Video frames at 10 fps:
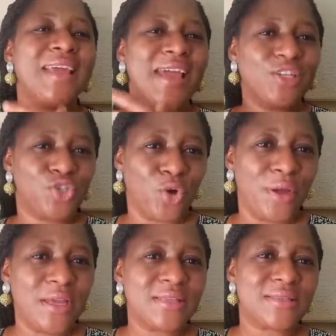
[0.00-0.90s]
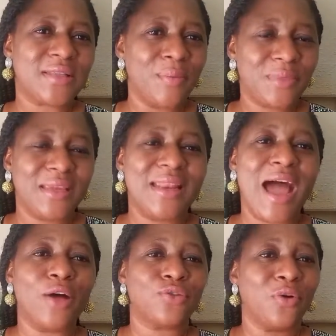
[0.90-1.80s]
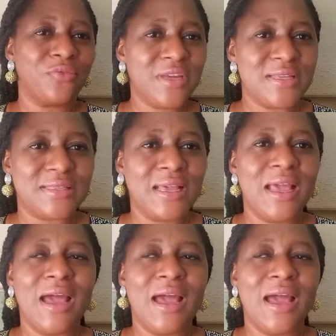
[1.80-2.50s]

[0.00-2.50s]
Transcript: enjoying something out of it,